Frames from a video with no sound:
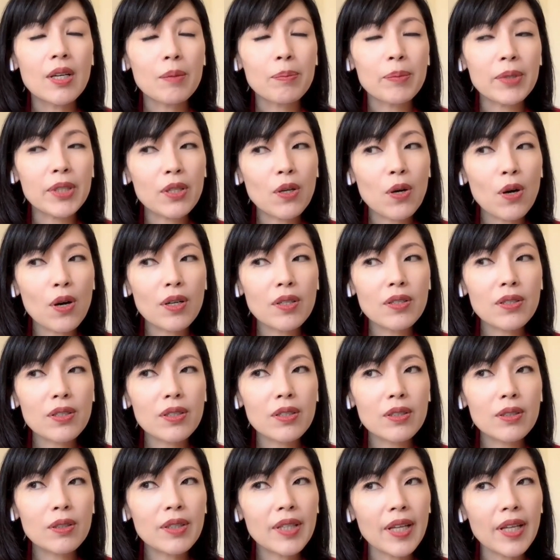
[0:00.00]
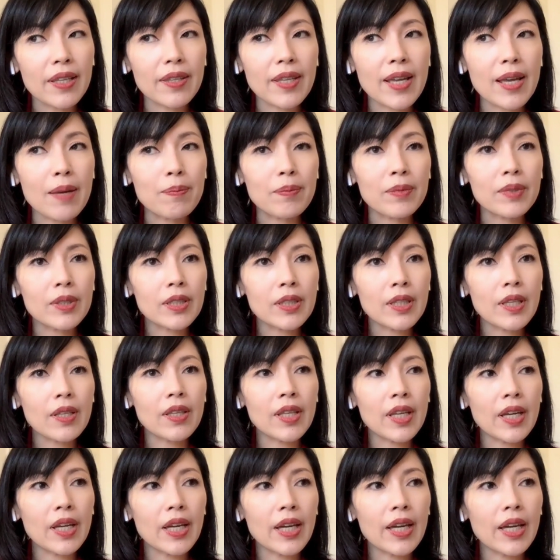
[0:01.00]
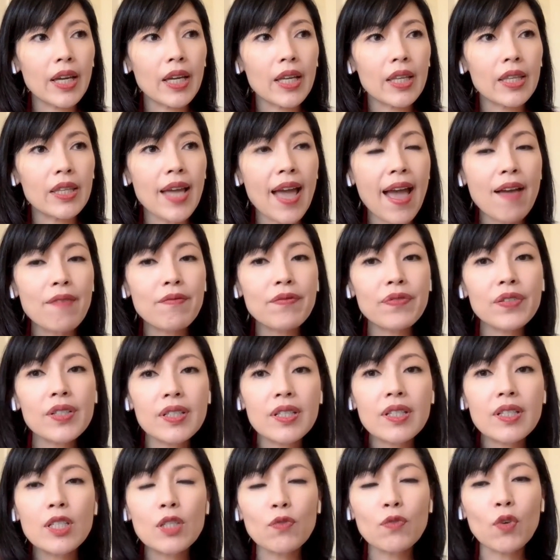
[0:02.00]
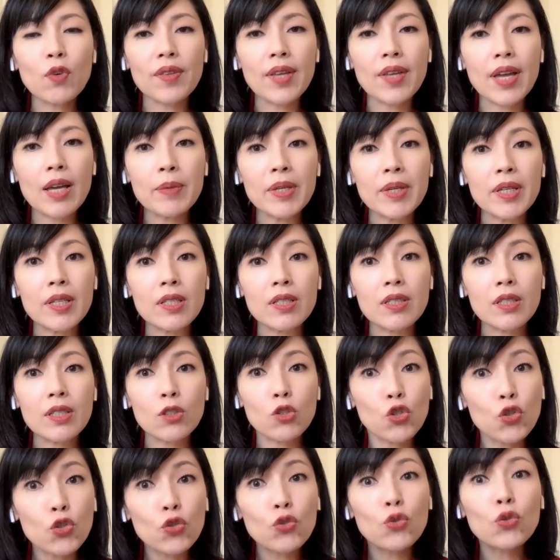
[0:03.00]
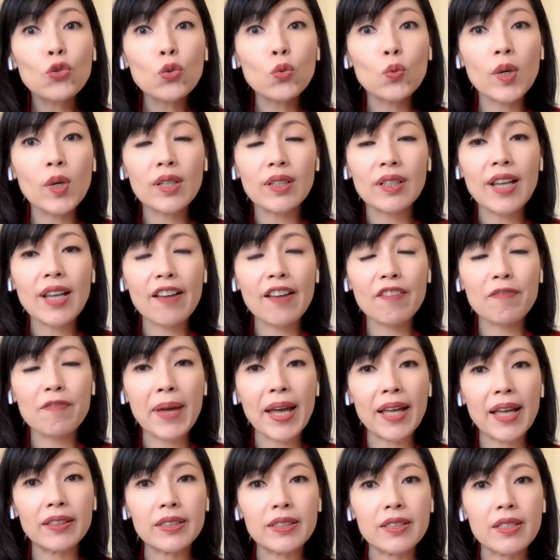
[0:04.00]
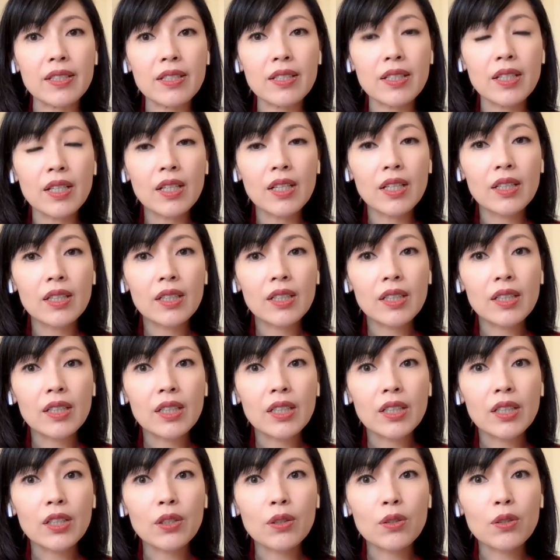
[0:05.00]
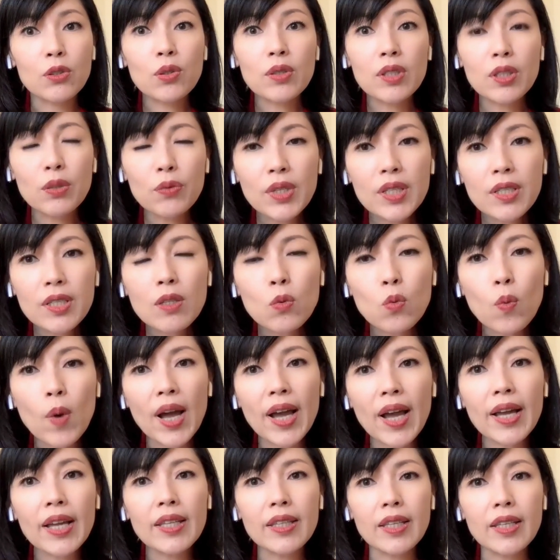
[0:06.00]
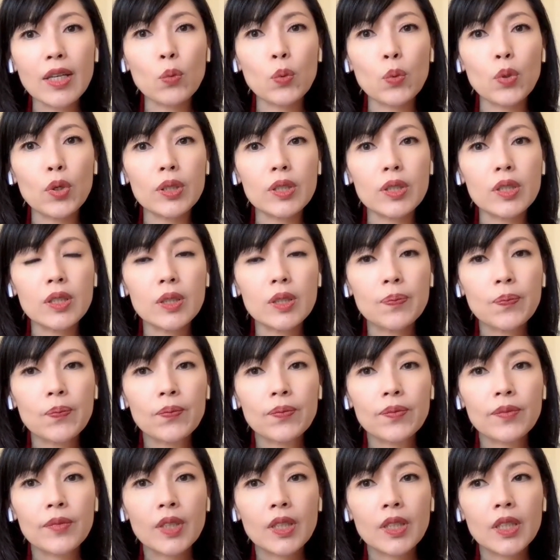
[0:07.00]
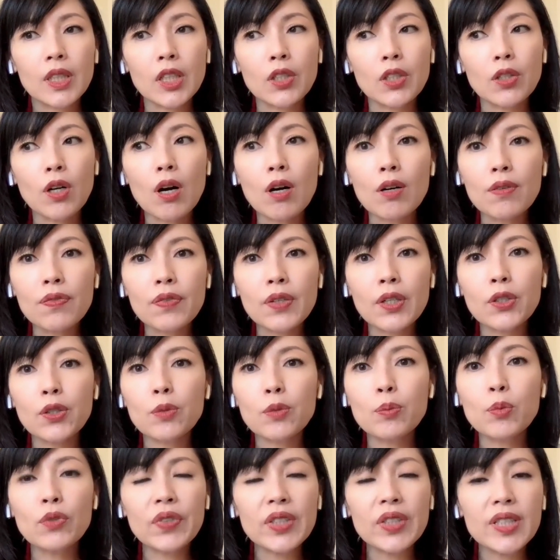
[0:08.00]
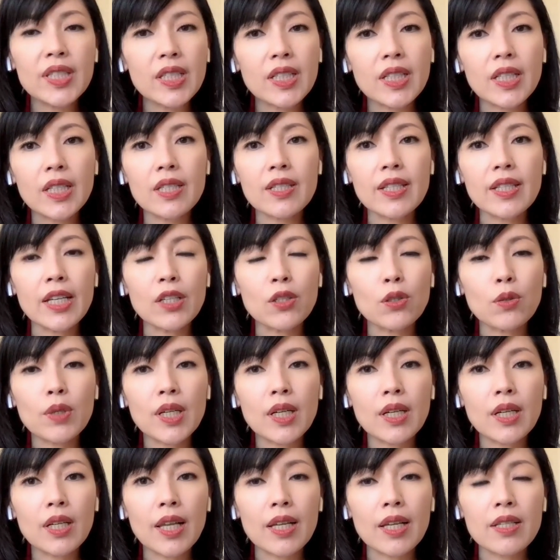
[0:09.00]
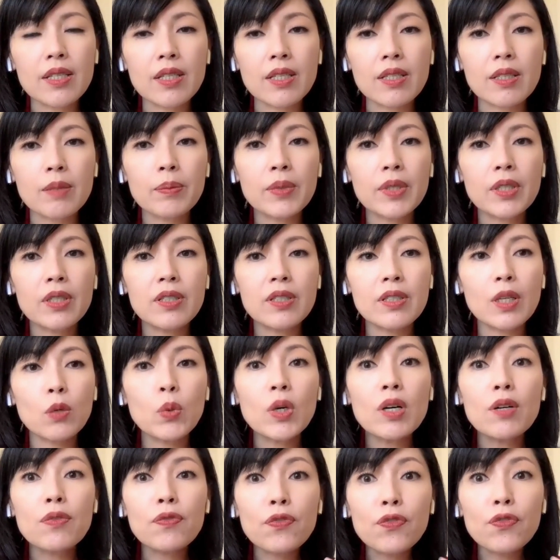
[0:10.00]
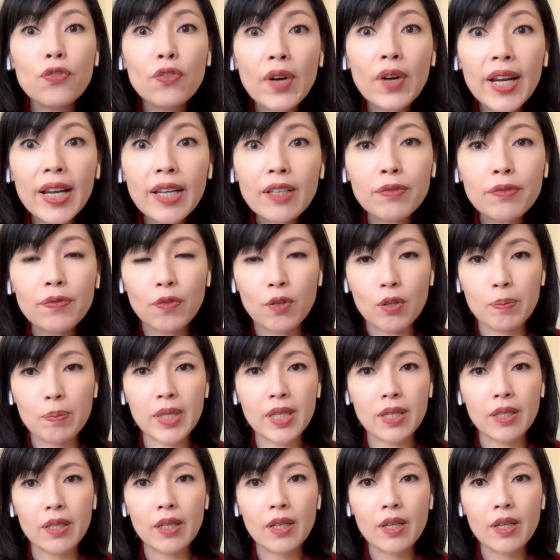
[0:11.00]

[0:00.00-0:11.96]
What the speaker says: because look at them. The emphasis for them is true work-life balance. So the reason why they would, offer you movie tickets and yoga classes, because they were afraid for me.